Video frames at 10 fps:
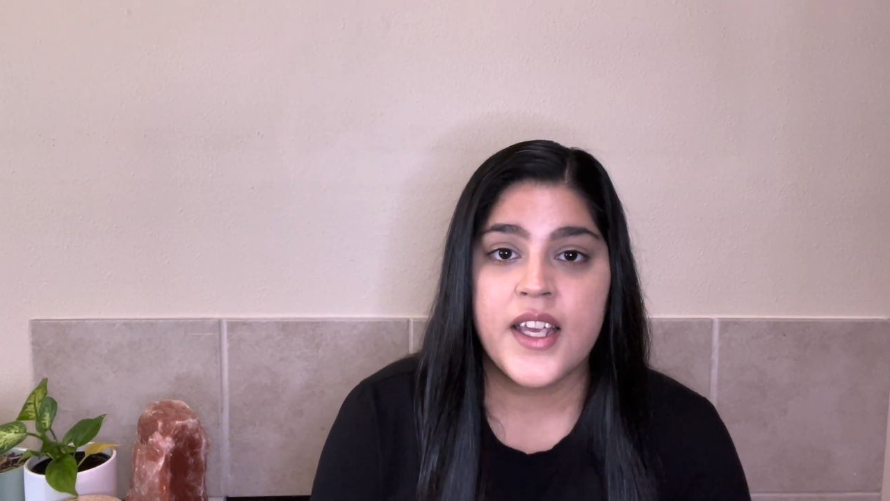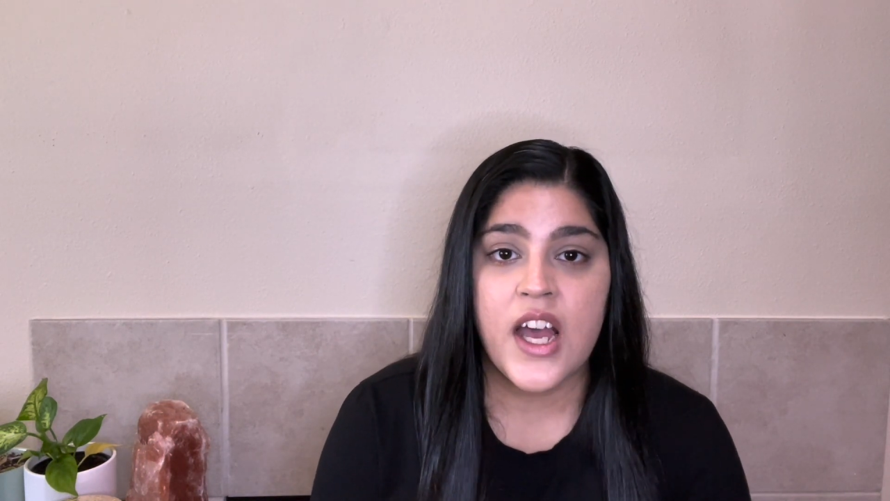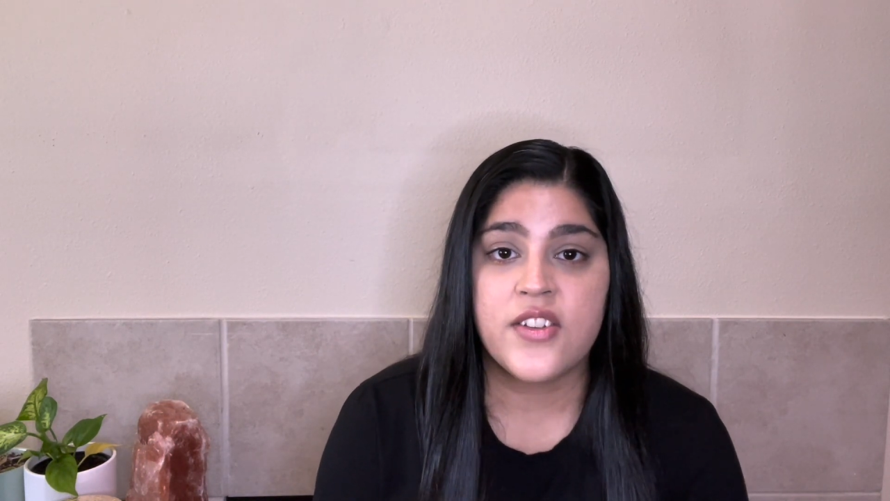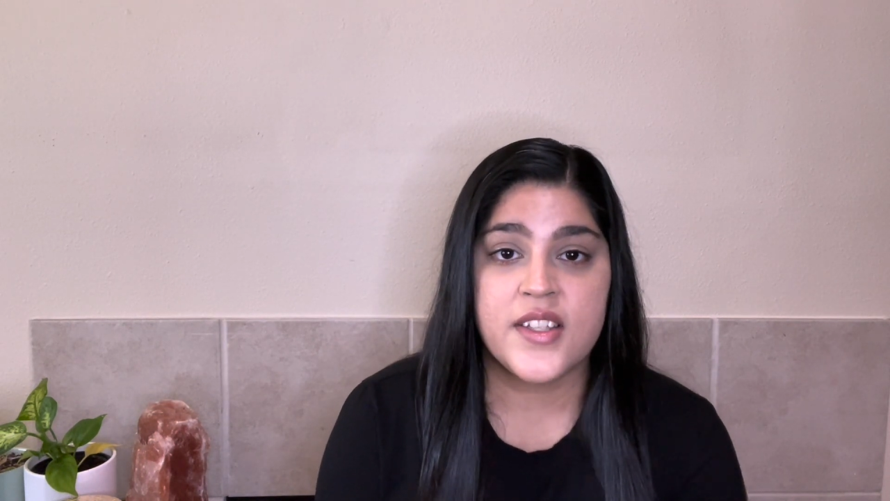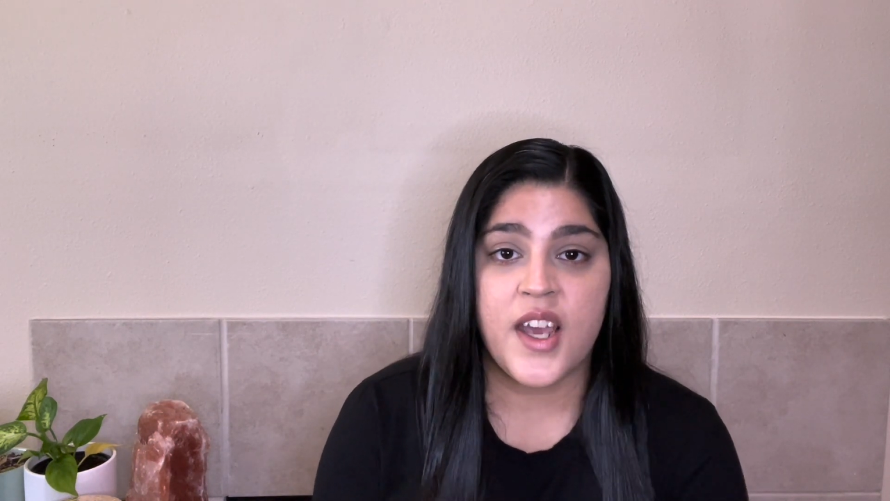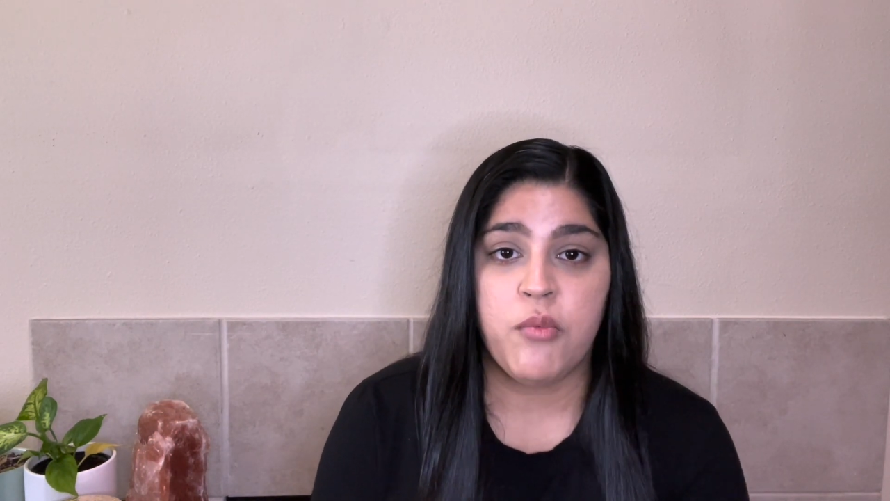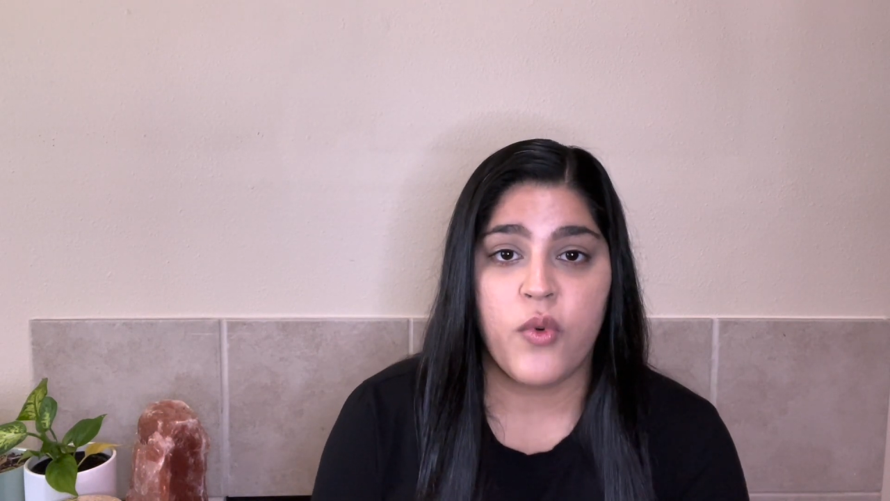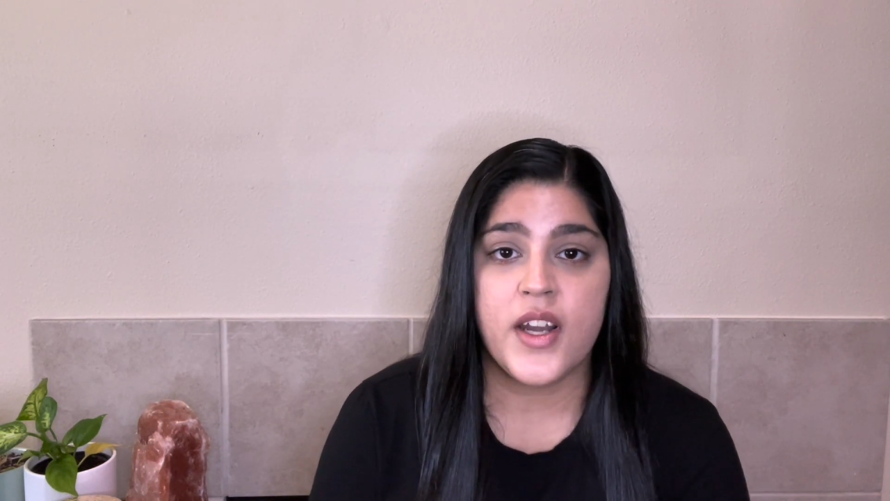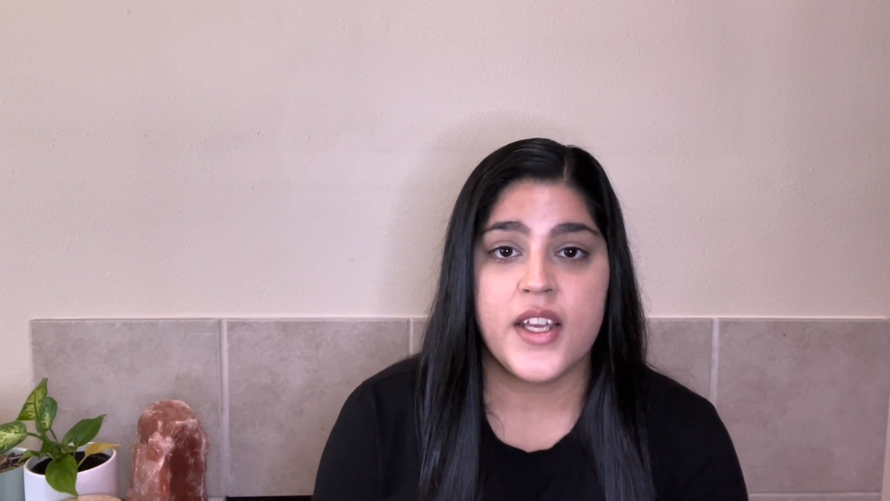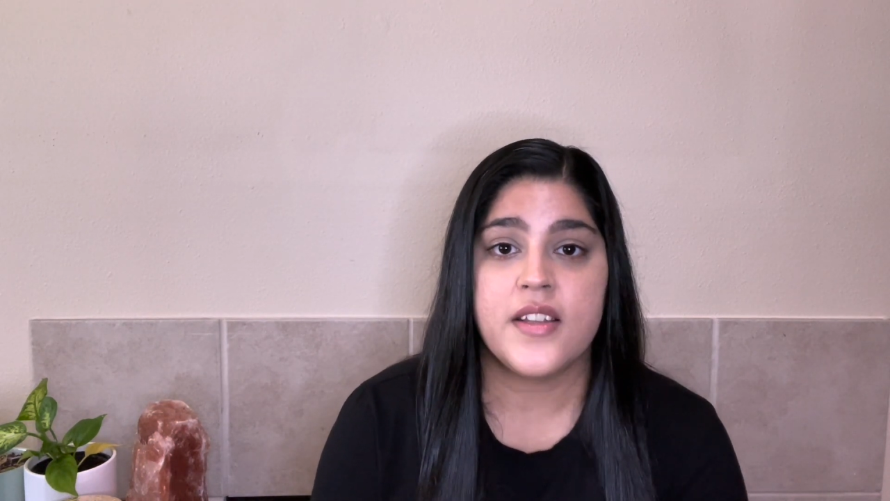how step
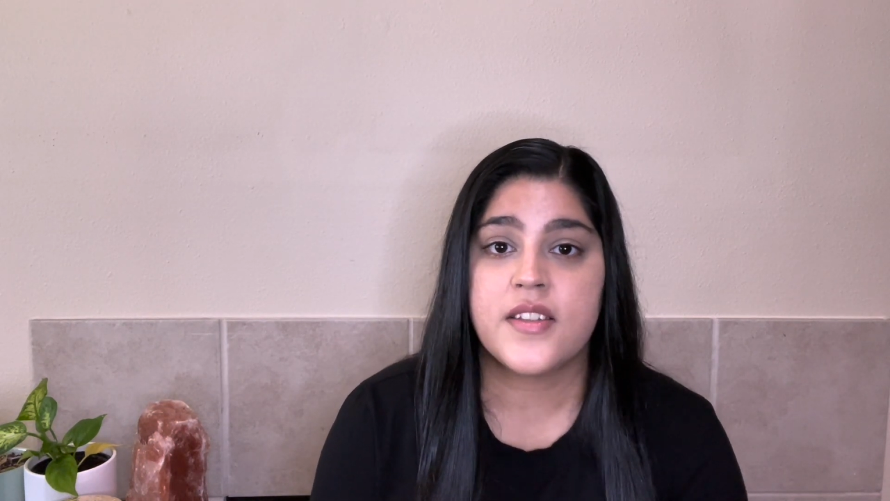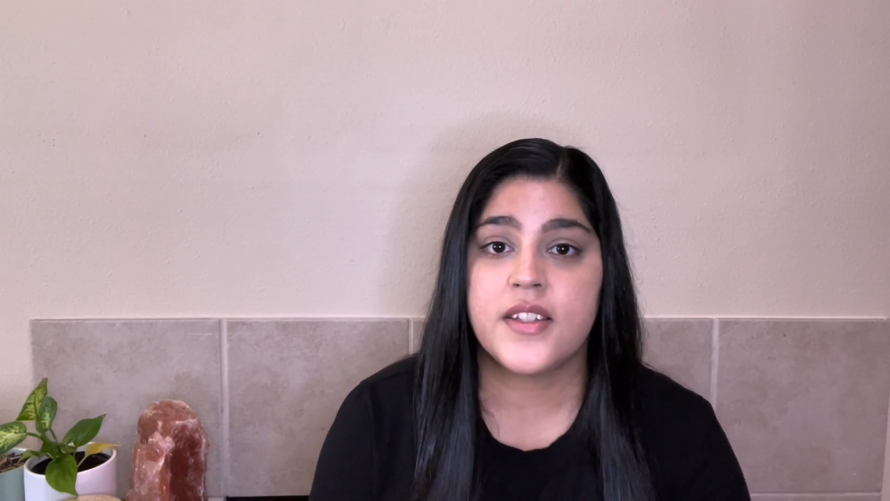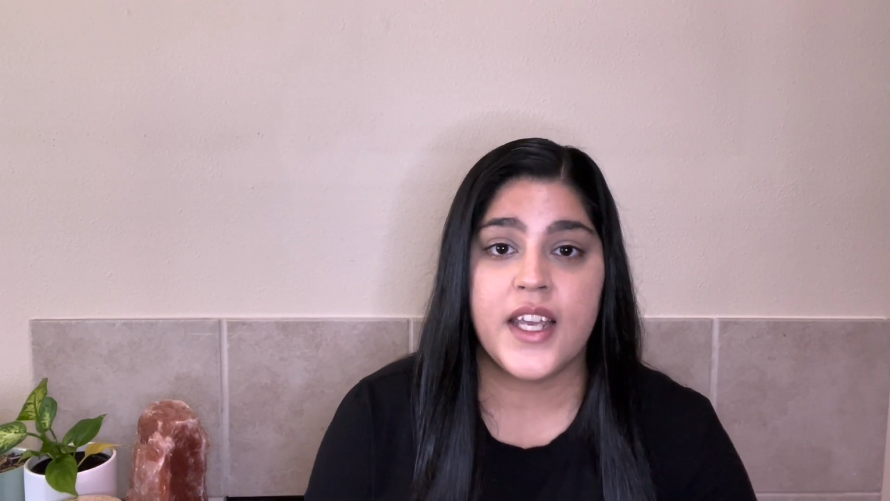one is.